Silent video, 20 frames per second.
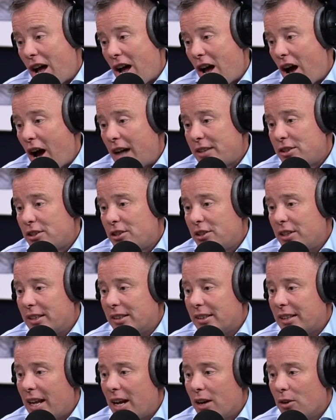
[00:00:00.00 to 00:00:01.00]
I just
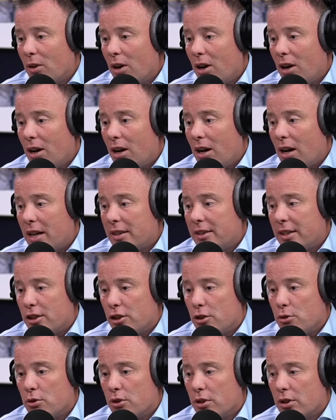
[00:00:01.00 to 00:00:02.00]
think I think
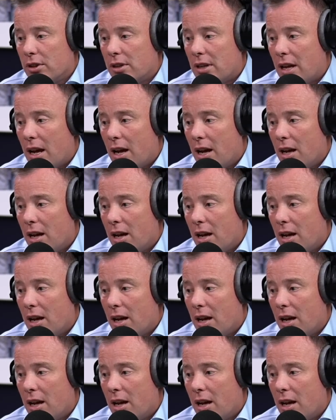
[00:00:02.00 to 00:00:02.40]
you can